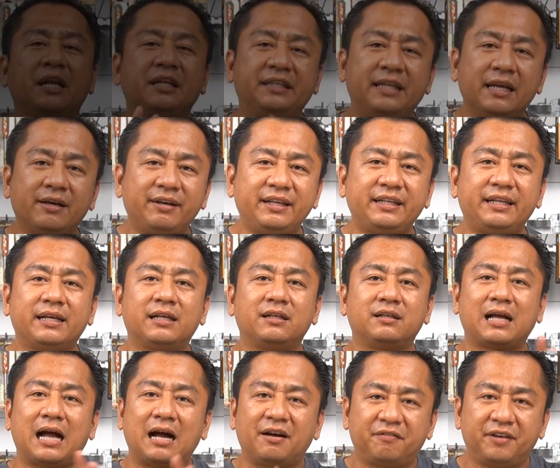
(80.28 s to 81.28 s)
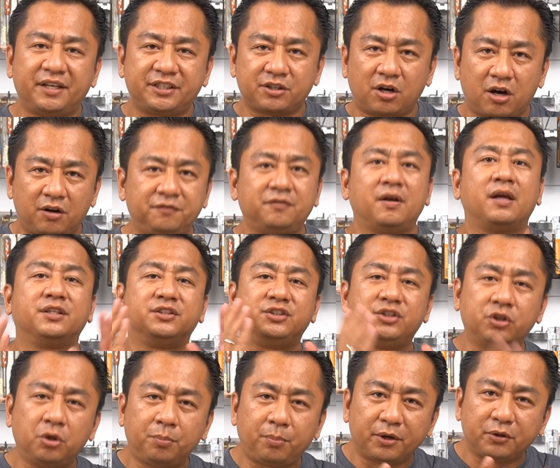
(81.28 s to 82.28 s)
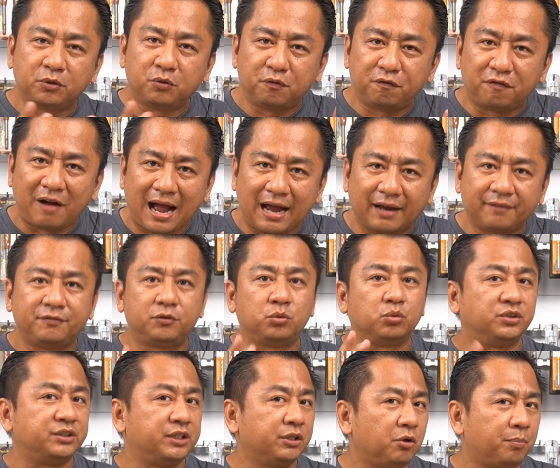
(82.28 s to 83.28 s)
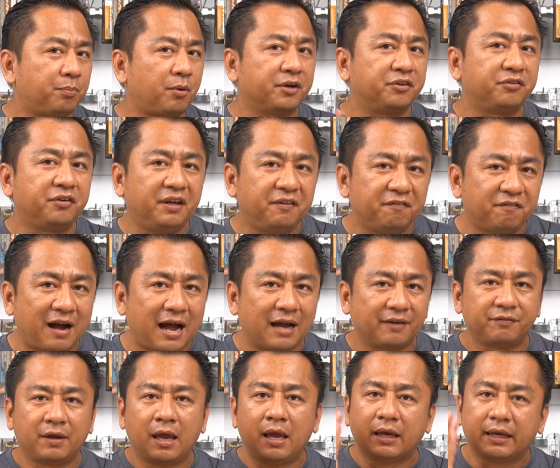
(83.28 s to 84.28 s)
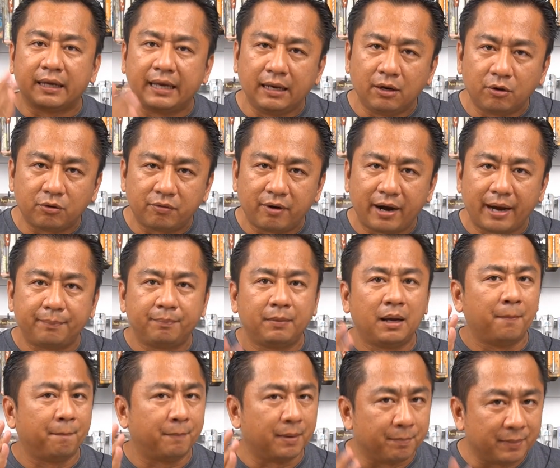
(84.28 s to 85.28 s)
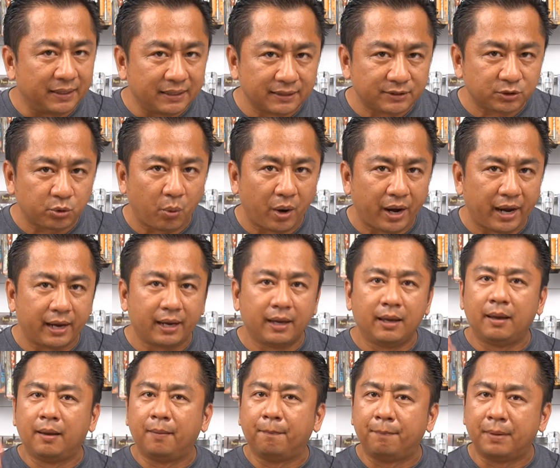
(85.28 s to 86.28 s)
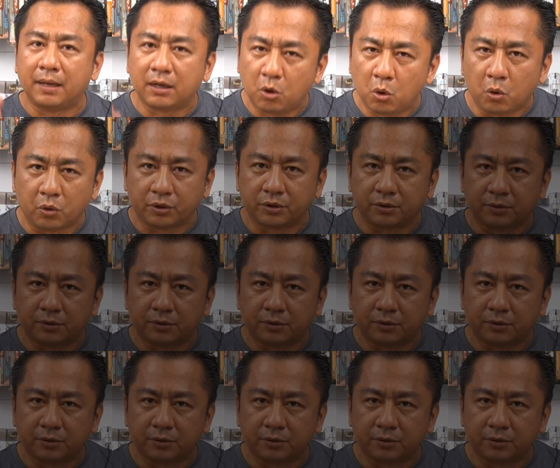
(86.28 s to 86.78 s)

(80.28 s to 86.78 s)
Theoretical coverage of 0.25 to 0.35 kg per meter square per coat.